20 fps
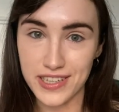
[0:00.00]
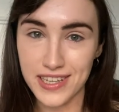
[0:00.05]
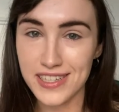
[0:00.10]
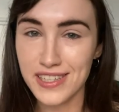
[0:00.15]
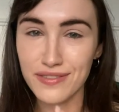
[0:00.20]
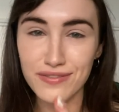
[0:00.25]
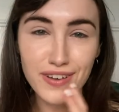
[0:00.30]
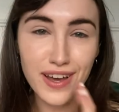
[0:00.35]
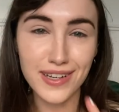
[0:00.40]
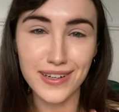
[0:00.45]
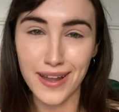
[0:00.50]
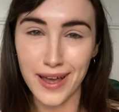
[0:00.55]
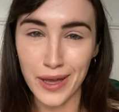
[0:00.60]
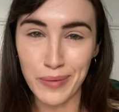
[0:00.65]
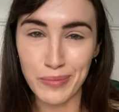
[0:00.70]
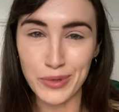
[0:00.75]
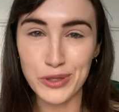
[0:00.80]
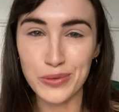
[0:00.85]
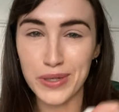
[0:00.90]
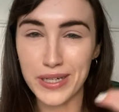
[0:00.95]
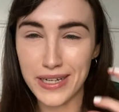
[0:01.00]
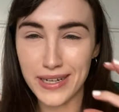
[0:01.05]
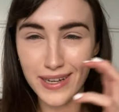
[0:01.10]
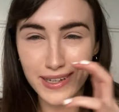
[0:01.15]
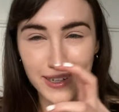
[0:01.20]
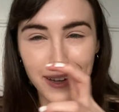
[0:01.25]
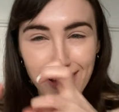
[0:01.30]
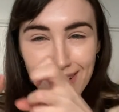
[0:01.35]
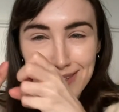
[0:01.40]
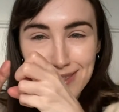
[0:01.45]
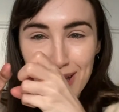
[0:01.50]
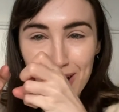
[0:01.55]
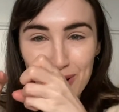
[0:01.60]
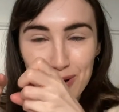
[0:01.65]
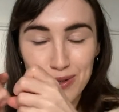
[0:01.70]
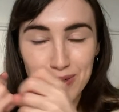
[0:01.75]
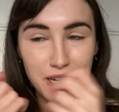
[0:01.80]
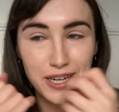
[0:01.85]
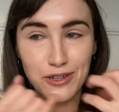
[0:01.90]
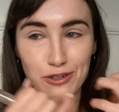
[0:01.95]
There's a fine line between nice
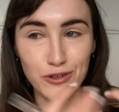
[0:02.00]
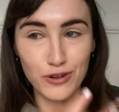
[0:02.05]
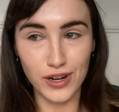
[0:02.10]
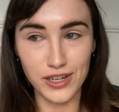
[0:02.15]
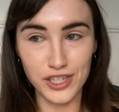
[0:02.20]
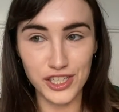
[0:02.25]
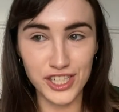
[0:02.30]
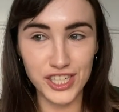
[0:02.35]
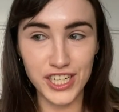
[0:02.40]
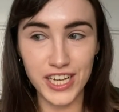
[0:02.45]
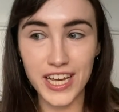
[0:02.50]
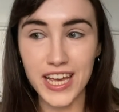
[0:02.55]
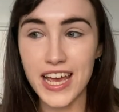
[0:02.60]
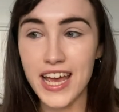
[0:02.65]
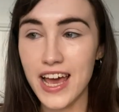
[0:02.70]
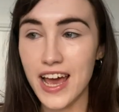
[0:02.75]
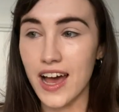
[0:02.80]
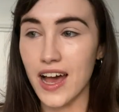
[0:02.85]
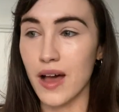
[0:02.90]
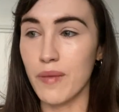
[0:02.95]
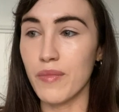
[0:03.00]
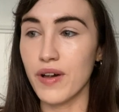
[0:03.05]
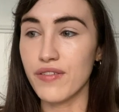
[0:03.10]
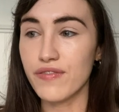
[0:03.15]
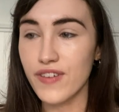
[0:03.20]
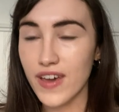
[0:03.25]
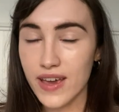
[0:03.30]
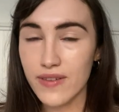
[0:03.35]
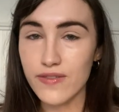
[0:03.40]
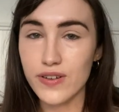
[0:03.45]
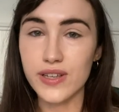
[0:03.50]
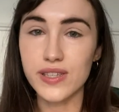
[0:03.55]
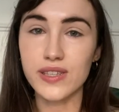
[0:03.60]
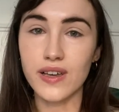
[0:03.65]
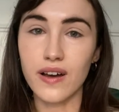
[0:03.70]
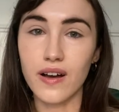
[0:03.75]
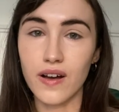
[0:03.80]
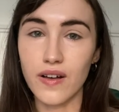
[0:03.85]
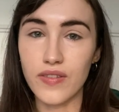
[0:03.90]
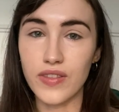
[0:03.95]
hold and crunchy. My favorites
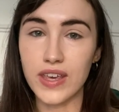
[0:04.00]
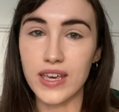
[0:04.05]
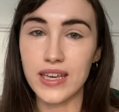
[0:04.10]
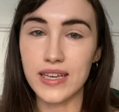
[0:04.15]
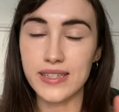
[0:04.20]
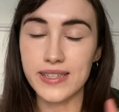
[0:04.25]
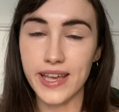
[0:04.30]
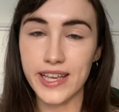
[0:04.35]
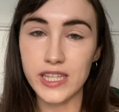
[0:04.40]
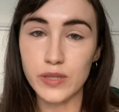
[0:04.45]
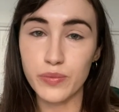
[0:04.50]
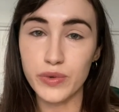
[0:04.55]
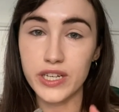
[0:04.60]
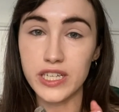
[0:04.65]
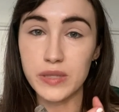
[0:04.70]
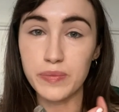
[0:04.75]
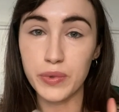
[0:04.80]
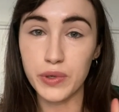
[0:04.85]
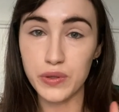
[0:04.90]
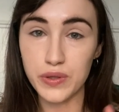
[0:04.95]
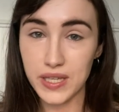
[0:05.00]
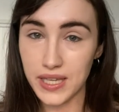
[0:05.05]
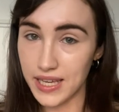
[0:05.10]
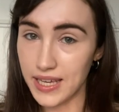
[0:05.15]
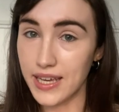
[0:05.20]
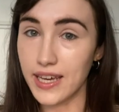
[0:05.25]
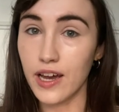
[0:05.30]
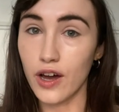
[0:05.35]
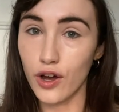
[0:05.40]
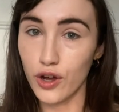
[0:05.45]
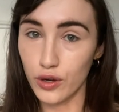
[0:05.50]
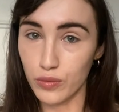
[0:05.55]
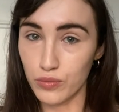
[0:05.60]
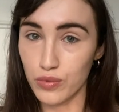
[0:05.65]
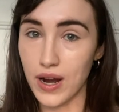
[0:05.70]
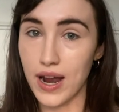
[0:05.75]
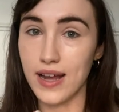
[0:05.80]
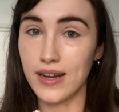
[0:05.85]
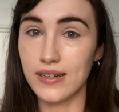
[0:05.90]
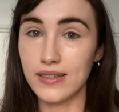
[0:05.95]
are the Sainsbury's boutique own
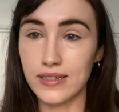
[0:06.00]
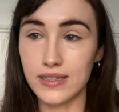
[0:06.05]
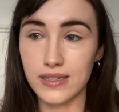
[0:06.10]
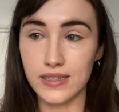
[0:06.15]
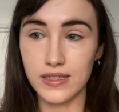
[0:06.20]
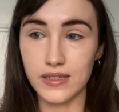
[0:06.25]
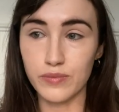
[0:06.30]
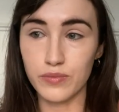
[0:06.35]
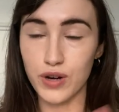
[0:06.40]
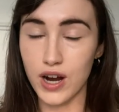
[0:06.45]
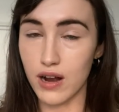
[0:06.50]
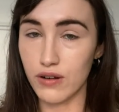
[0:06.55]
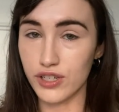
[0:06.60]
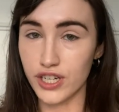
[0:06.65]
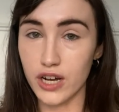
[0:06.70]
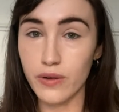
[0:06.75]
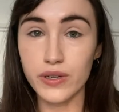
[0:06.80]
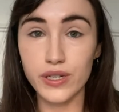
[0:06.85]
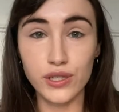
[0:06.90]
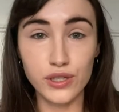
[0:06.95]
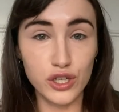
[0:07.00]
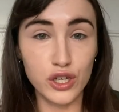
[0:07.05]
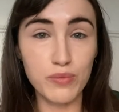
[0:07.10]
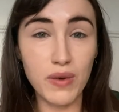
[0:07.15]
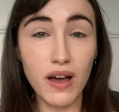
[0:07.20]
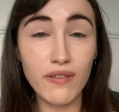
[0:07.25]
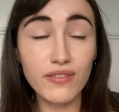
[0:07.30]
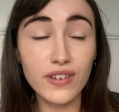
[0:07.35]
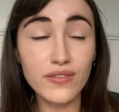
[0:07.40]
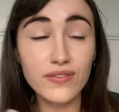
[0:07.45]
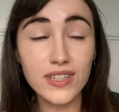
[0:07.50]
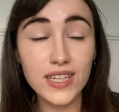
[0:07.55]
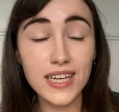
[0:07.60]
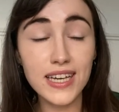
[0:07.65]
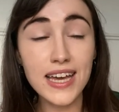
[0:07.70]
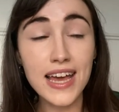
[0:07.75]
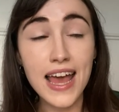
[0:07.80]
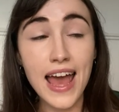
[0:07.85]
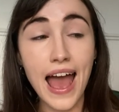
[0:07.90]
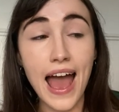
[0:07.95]
brand brow gel, which is
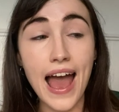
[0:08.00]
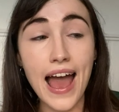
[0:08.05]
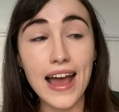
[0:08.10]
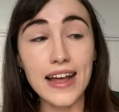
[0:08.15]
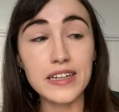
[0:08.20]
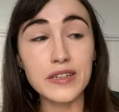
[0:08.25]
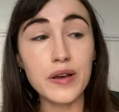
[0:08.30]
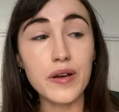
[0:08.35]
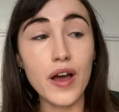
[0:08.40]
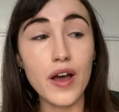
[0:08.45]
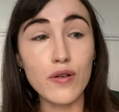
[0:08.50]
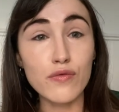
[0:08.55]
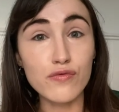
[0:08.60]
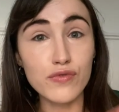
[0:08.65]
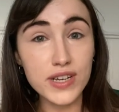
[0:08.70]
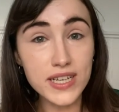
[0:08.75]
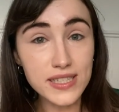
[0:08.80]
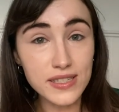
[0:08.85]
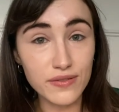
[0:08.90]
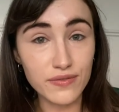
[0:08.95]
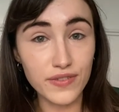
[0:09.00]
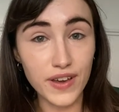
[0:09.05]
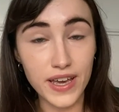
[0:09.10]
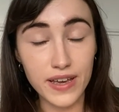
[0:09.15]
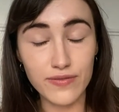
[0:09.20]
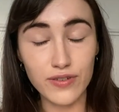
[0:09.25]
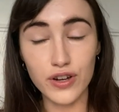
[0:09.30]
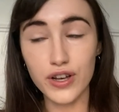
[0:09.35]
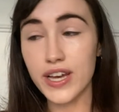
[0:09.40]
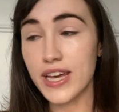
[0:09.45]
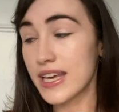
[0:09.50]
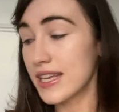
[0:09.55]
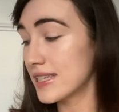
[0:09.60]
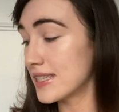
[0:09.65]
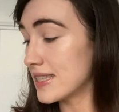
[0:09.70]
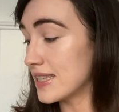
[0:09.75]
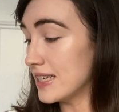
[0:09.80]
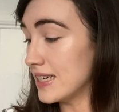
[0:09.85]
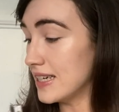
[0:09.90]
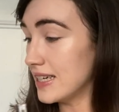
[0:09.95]
£2.50, and a recent favorite
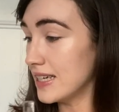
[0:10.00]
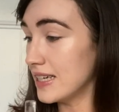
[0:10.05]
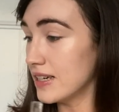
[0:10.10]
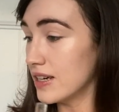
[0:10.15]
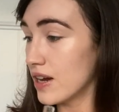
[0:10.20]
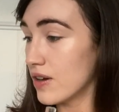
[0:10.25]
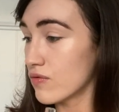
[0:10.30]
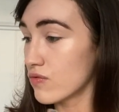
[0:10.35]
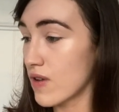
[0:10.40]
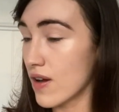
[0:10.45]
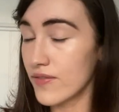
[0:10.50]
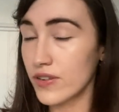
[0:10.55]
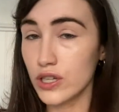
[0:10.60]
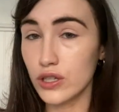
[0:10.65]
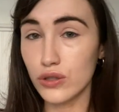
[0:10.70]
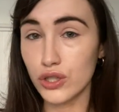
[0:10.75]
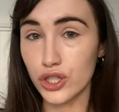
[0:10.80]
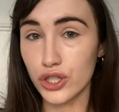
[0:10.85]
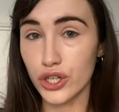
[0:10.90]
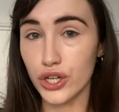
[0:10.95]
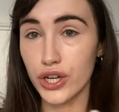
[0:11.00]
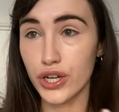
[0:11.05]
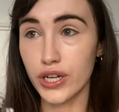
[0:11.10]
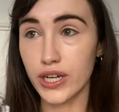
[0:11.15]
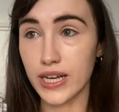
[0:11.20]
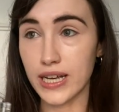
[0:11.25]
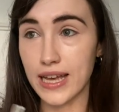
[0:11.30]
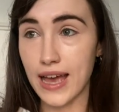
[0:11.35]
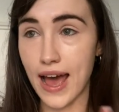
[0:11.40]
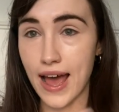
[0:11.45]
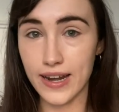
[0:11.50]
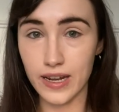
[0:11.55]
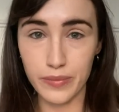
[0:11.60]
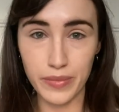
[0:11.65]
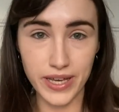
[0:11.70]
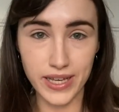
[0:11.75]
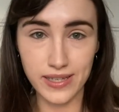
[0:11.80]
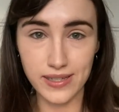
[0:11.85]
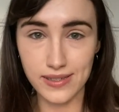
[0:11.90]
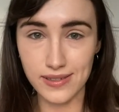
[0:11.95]
is the Revolution
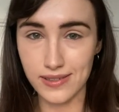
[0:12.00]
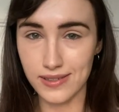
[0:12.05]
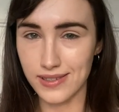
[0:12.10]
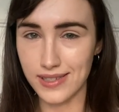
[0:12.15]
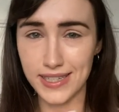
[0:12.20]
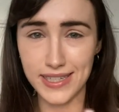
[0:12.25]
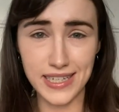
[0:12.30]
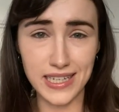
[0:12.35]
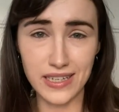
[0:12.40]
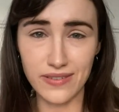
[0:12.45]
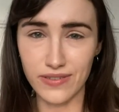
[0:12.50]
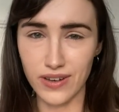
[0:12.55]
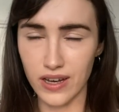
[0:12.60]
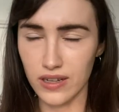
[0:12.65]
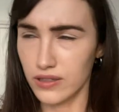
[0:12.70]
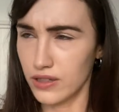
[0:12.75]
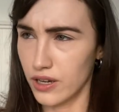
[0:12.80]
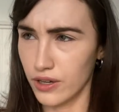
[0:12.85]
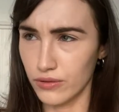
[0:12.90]
cannabis sativa.